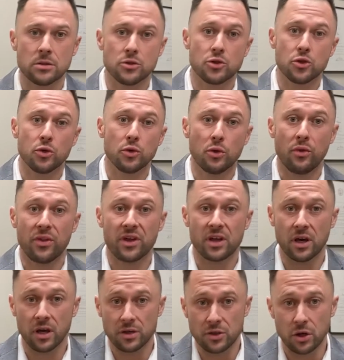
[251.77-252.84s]
to the
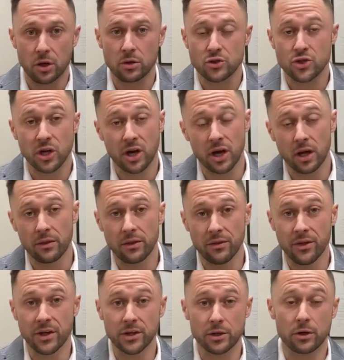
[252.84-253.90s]
adult child
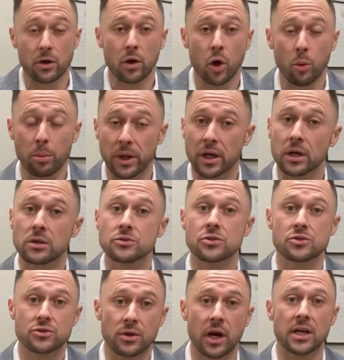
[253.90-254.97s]
that you're hoping
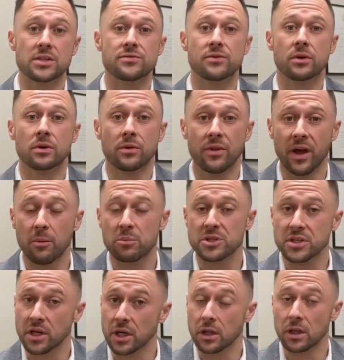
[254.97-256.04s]
to transfer that
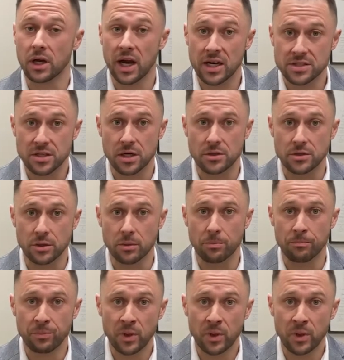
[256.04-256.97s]
particular asset to.